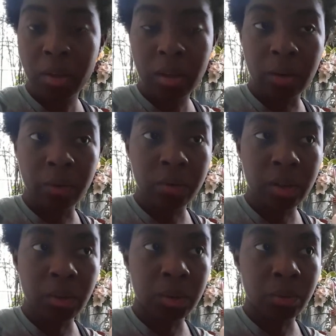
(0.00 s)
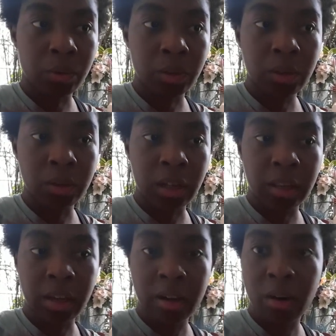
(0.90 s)
if it was revealed
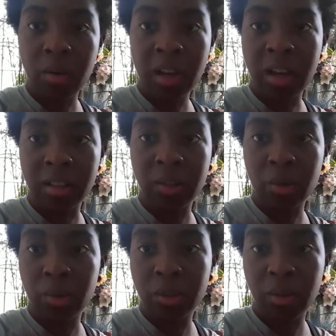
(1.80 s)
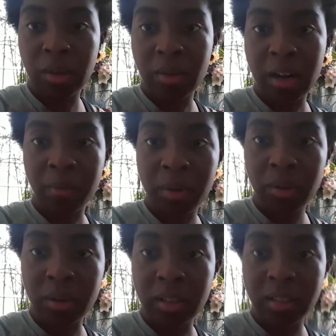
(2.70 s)
that, like, oh yeah, these girls don't even have
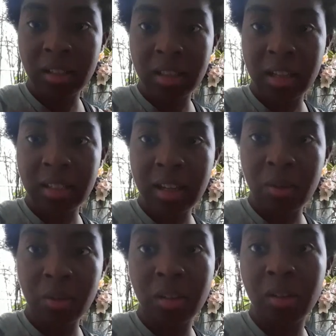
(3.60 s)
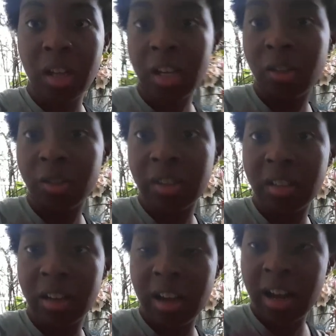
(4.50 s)
periods. Like, that's how little agency
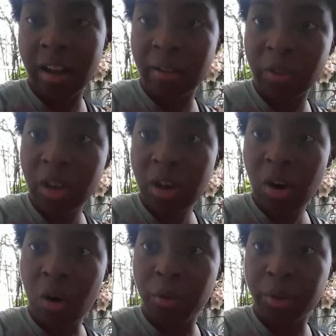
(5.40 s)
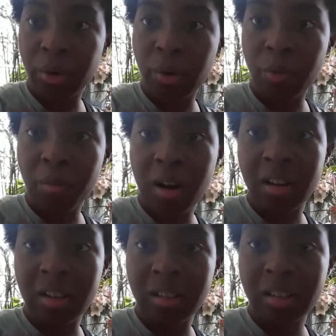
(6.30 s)
they have over their own
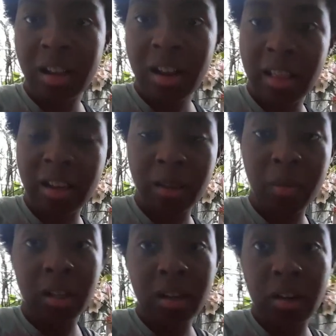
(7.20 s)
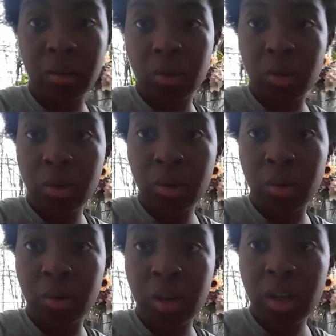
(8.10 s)
bodies, and that can be like another
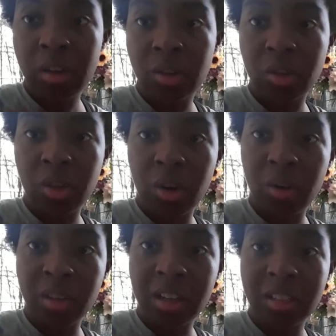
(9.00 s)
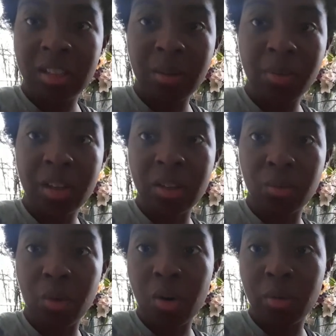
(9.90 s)
clue to show that something
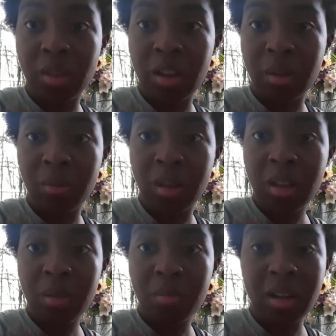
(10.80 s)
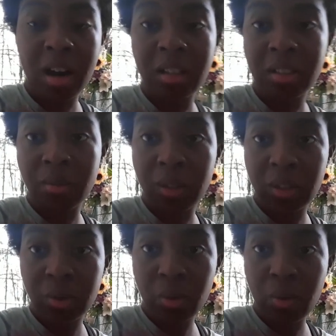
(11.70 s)
is wrong with them because of
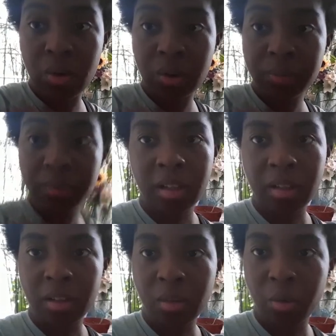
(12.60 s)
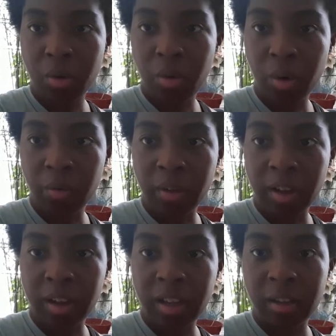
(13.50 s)
this school. A little more
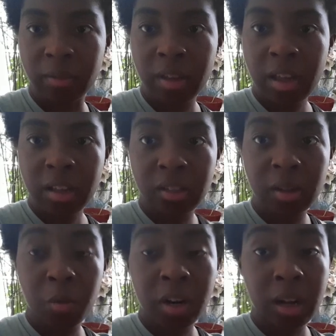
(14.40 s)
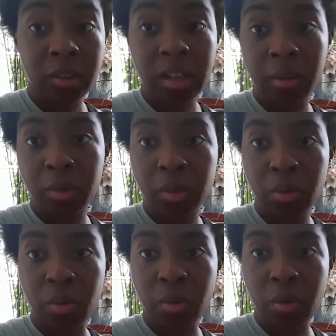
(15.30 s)
horrifying if someone outside of the
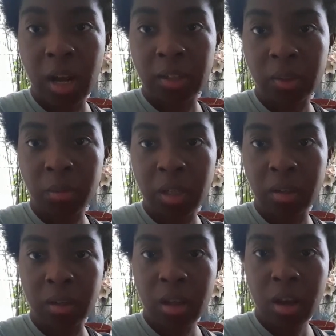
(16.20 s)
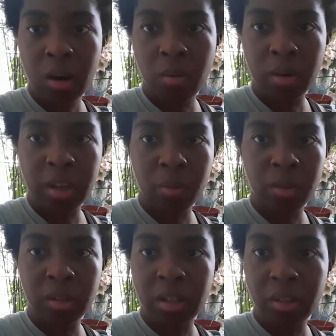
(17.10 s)
school asks Mina, "Oh well, like,
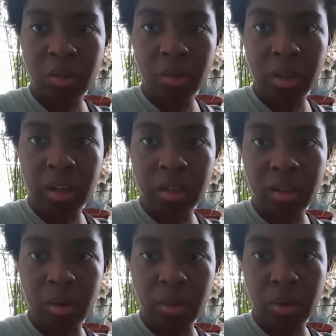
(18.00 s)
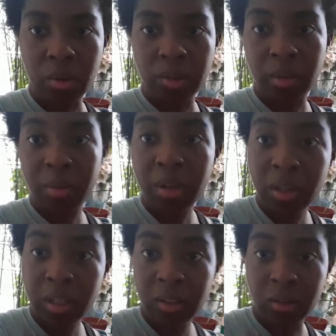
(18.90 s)
what do they do, like, when you girls have
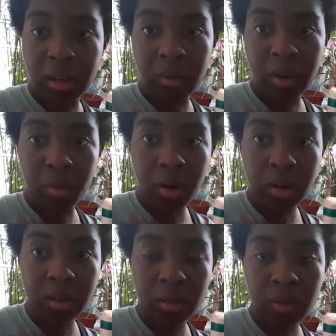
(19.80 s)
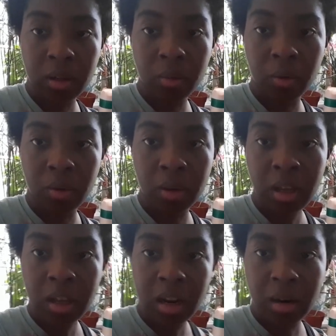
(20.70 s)
periods, do they have like products available?"
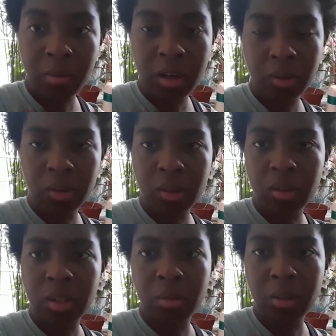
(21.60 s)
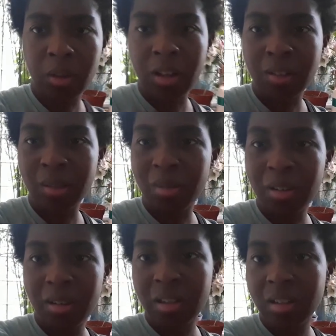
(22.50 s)
And Mina just goes like, "What the hell is a
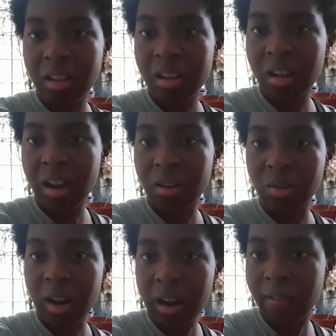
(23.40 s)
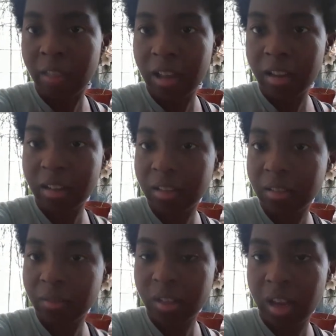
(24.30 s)
period? Like, I don't have that."
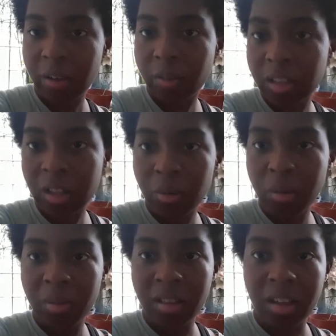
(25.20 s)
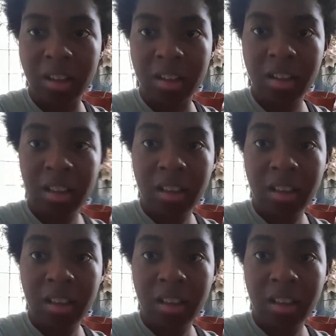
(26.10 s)
I feel like that would have been like